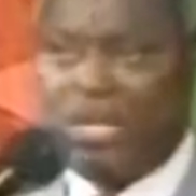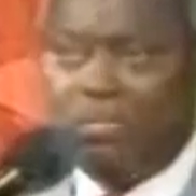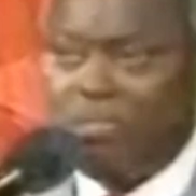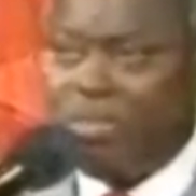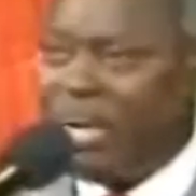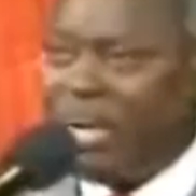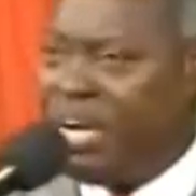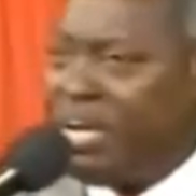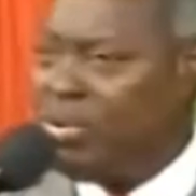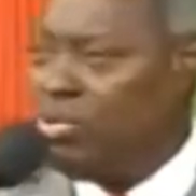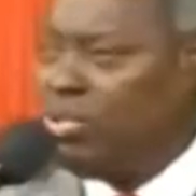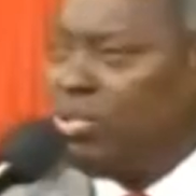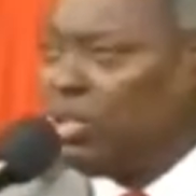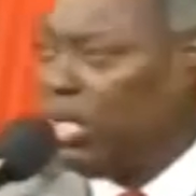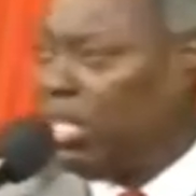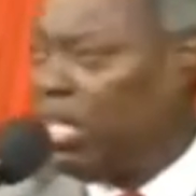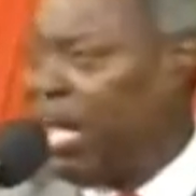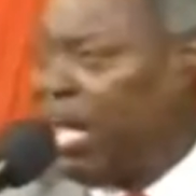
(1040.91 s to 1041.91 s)
and the higher
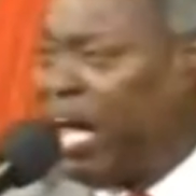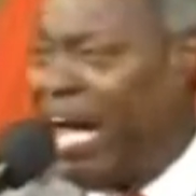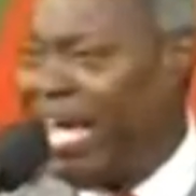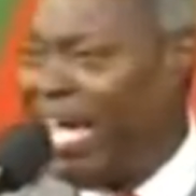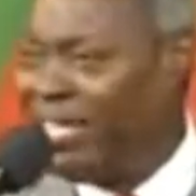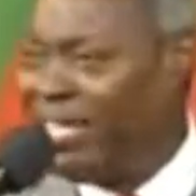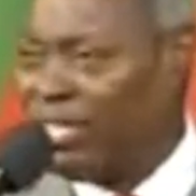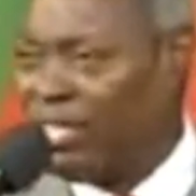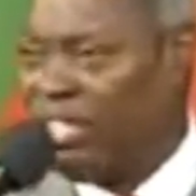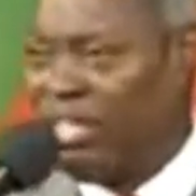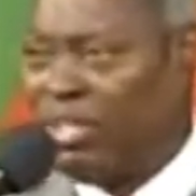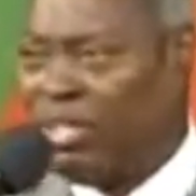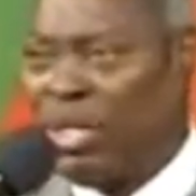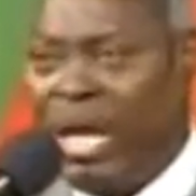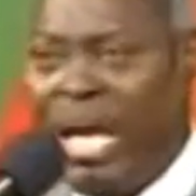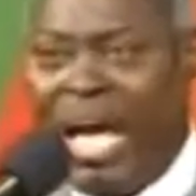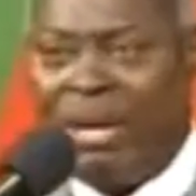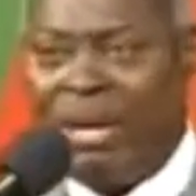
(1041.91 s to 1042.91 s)
things are going to
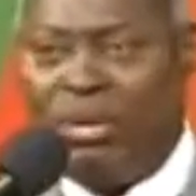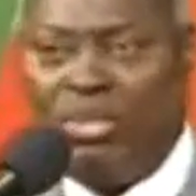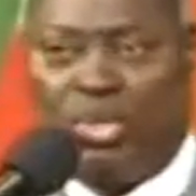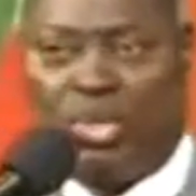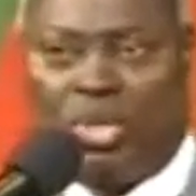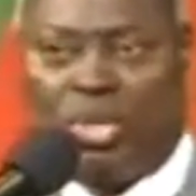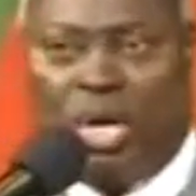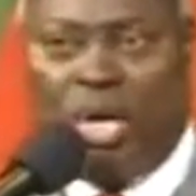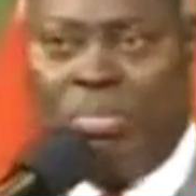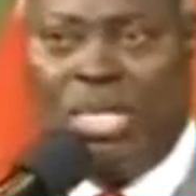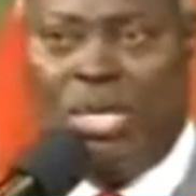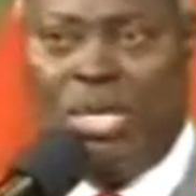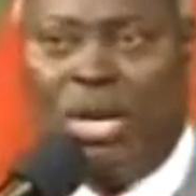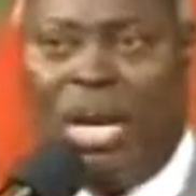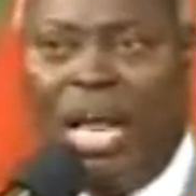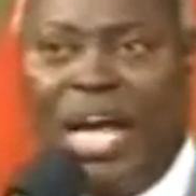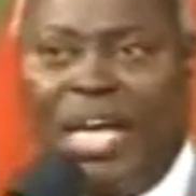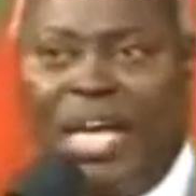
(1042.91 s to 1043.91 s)
come in your
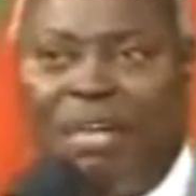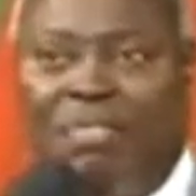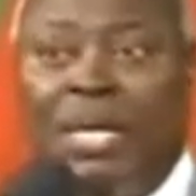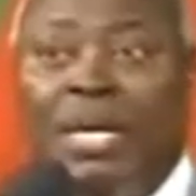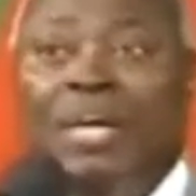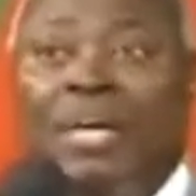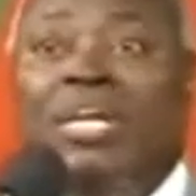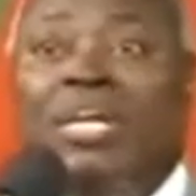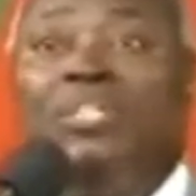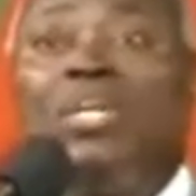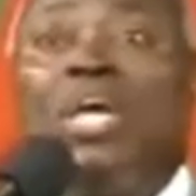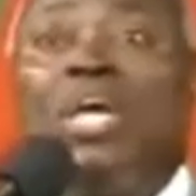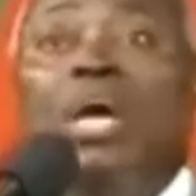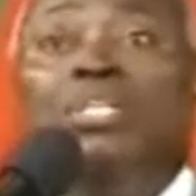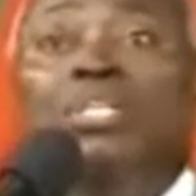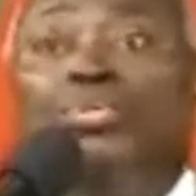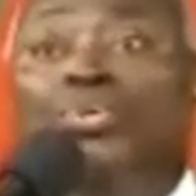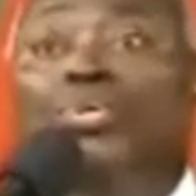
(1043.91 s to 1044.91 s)
life is through your
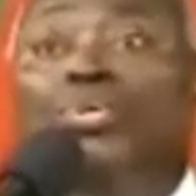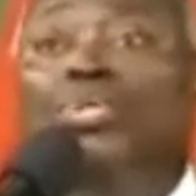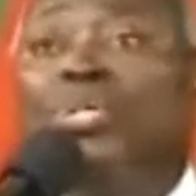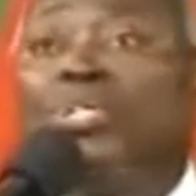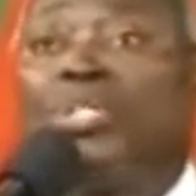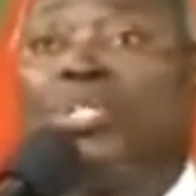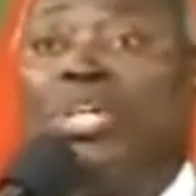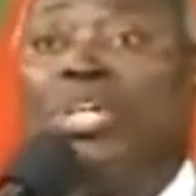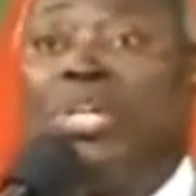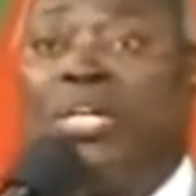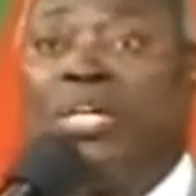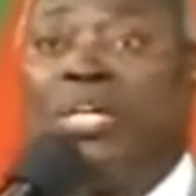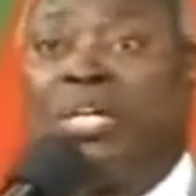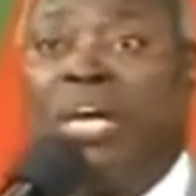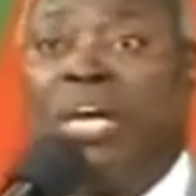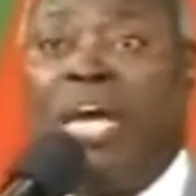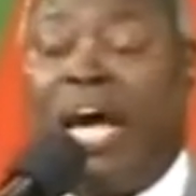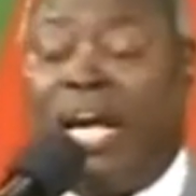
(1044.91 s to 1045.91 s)
tongue and you
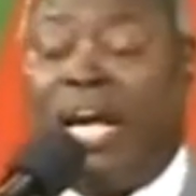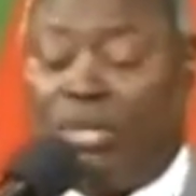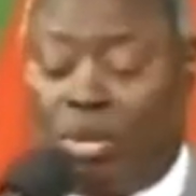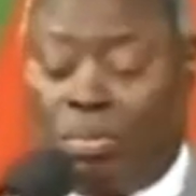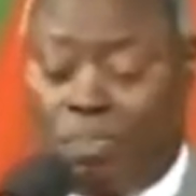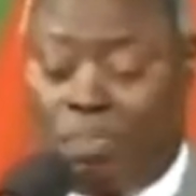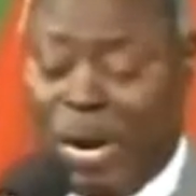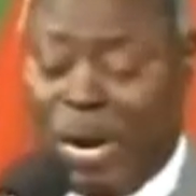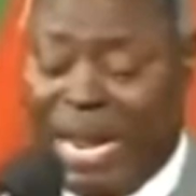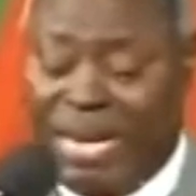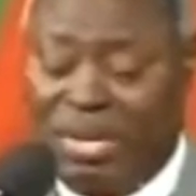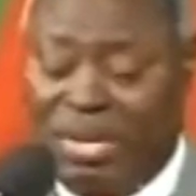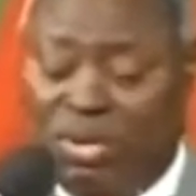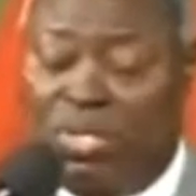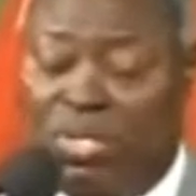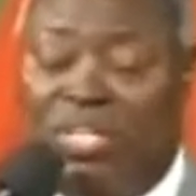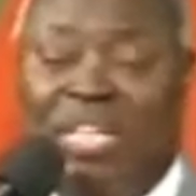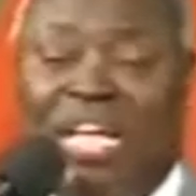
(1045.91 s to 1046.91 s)
bridle that
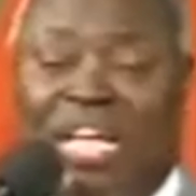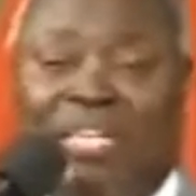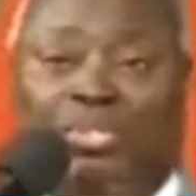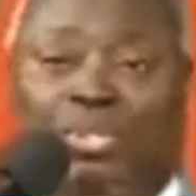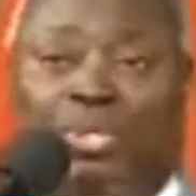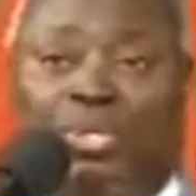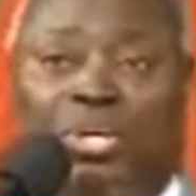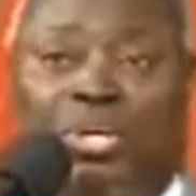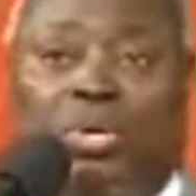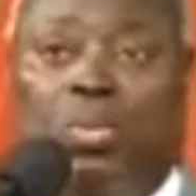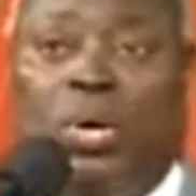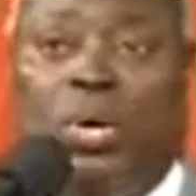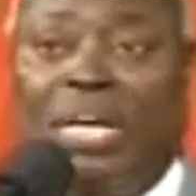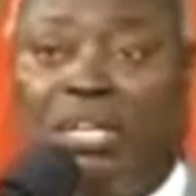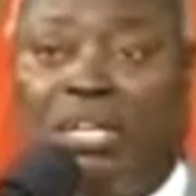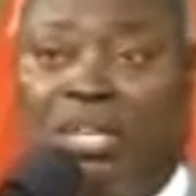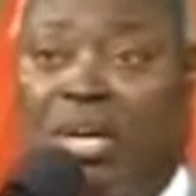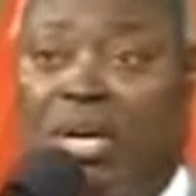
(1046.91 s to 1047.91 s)
tongue when it comes
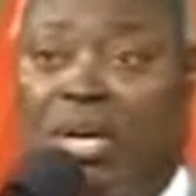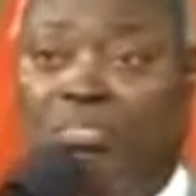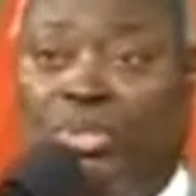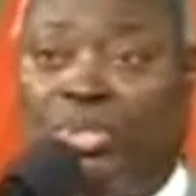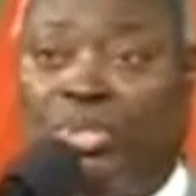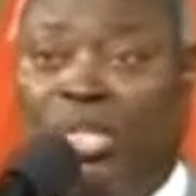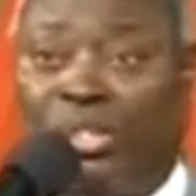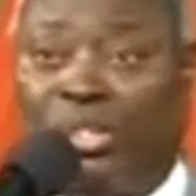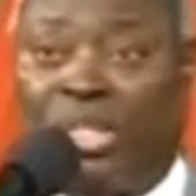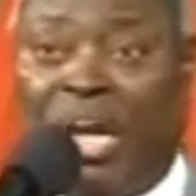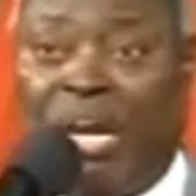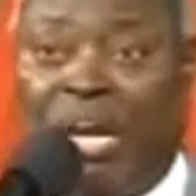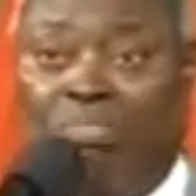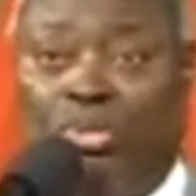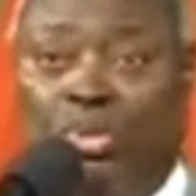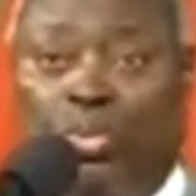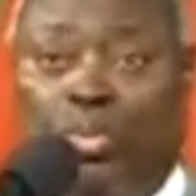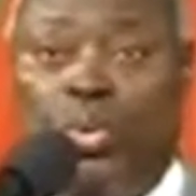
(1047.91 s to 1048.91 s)
the time to
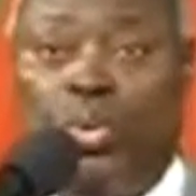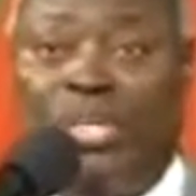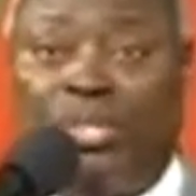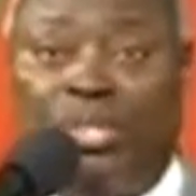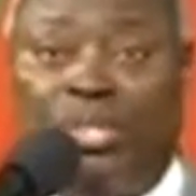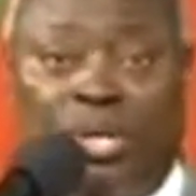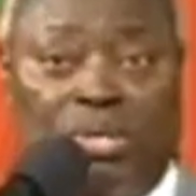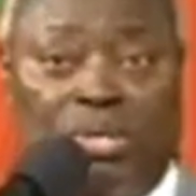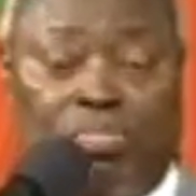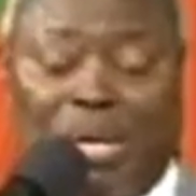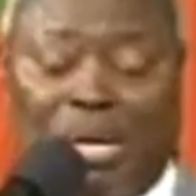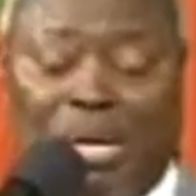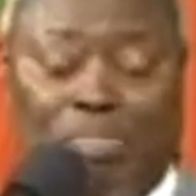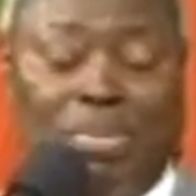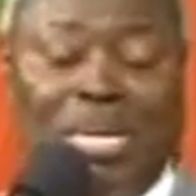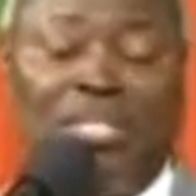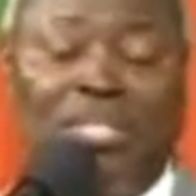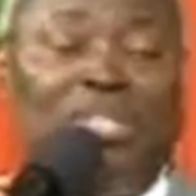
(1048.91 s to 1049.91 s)
withdraw the blessing,
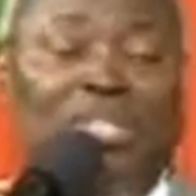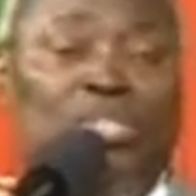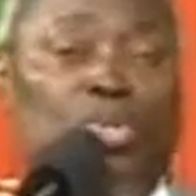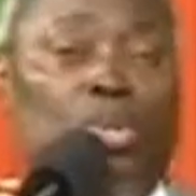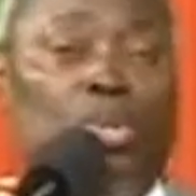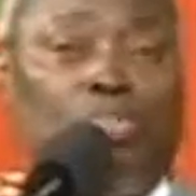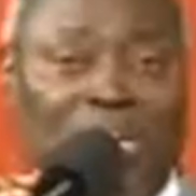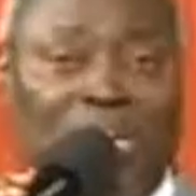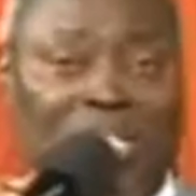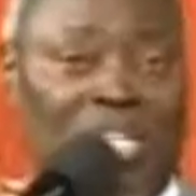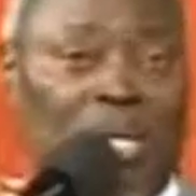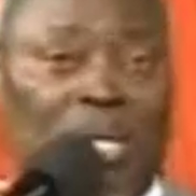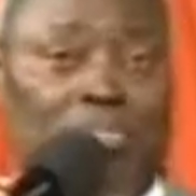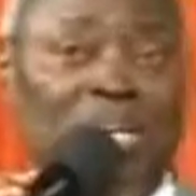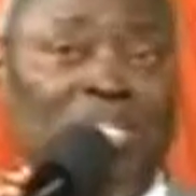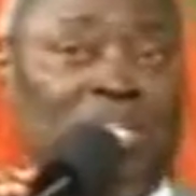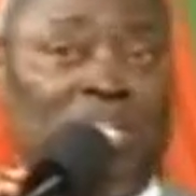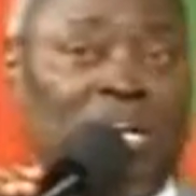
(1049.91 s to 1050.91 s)
to bring the blessing
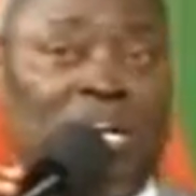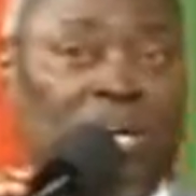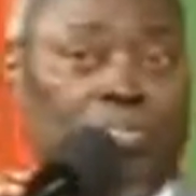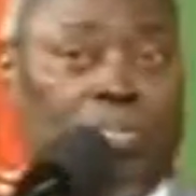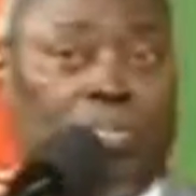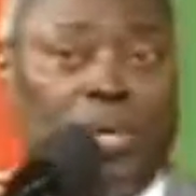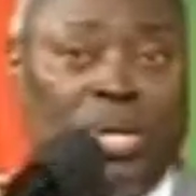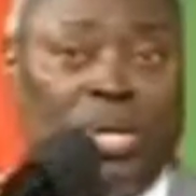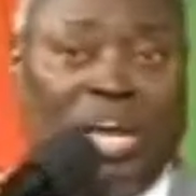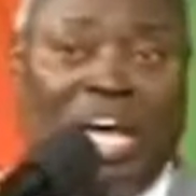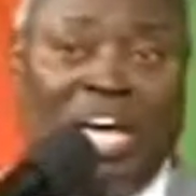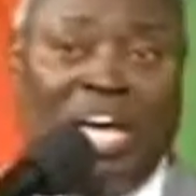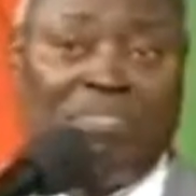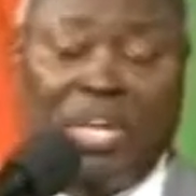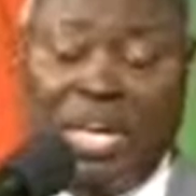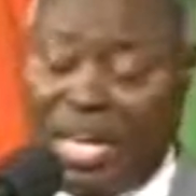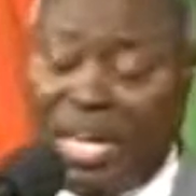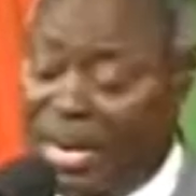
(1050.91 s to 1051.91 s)
upon your life,
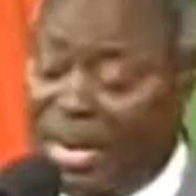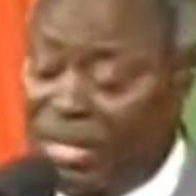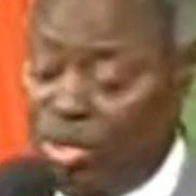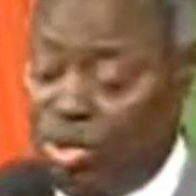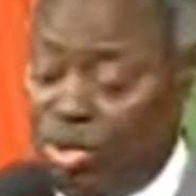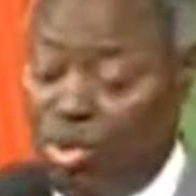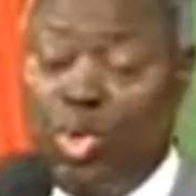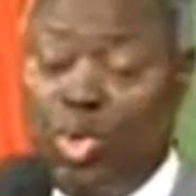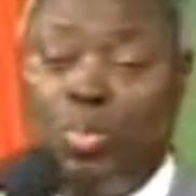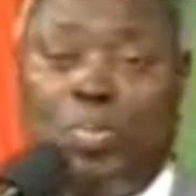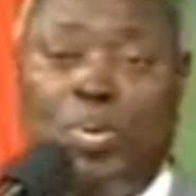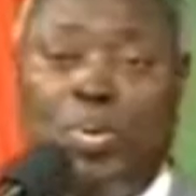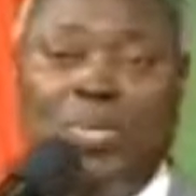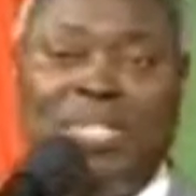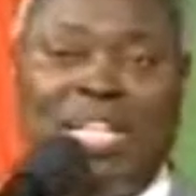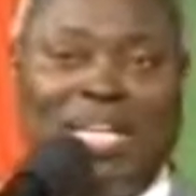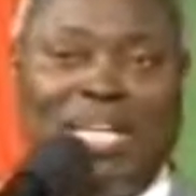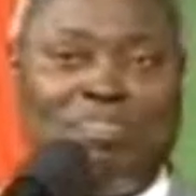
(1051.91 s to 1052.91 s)
then you open
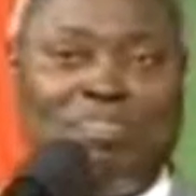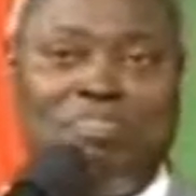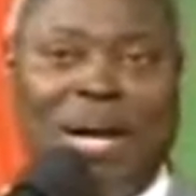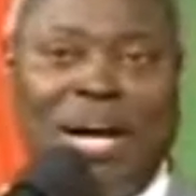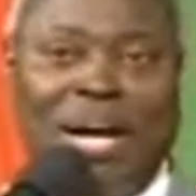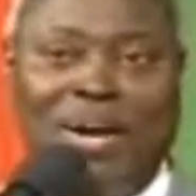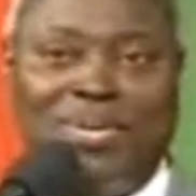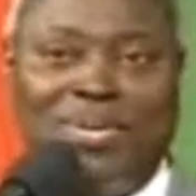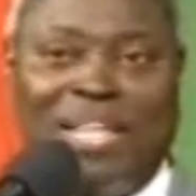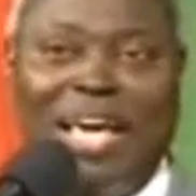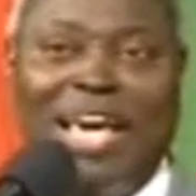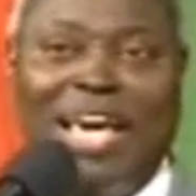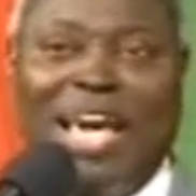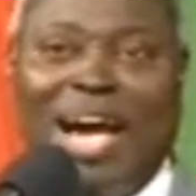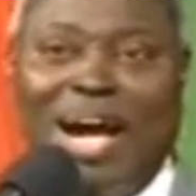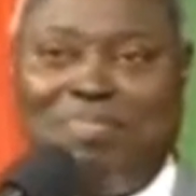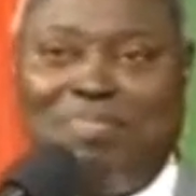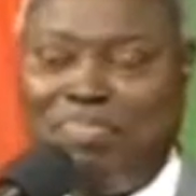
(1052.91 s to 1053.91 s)
that mouth
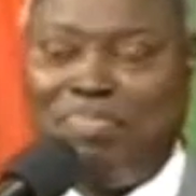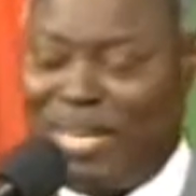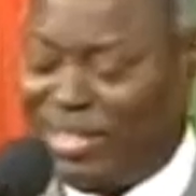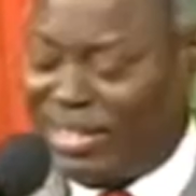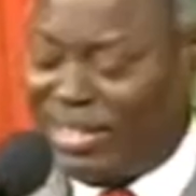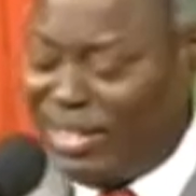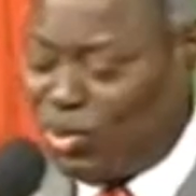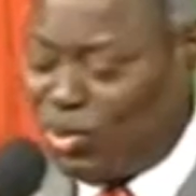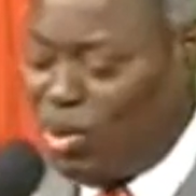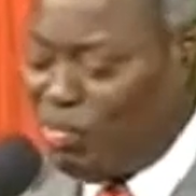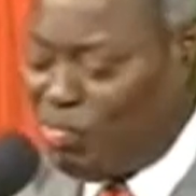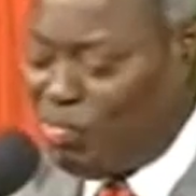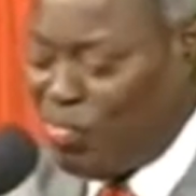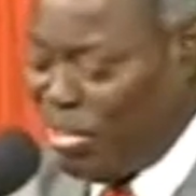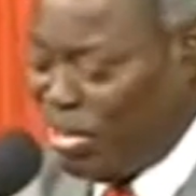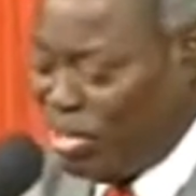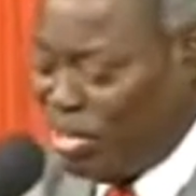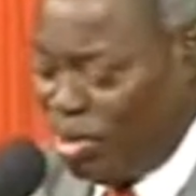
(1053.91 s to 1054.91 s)
and blessings will fill
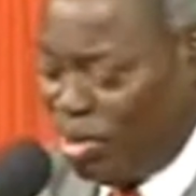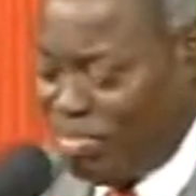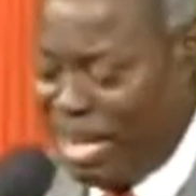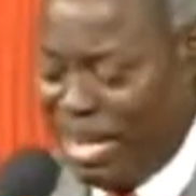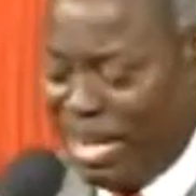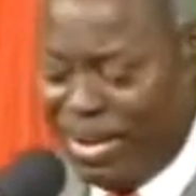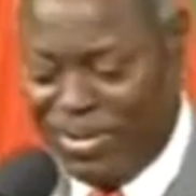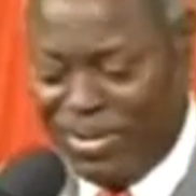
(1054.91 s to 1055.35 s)
your mouth.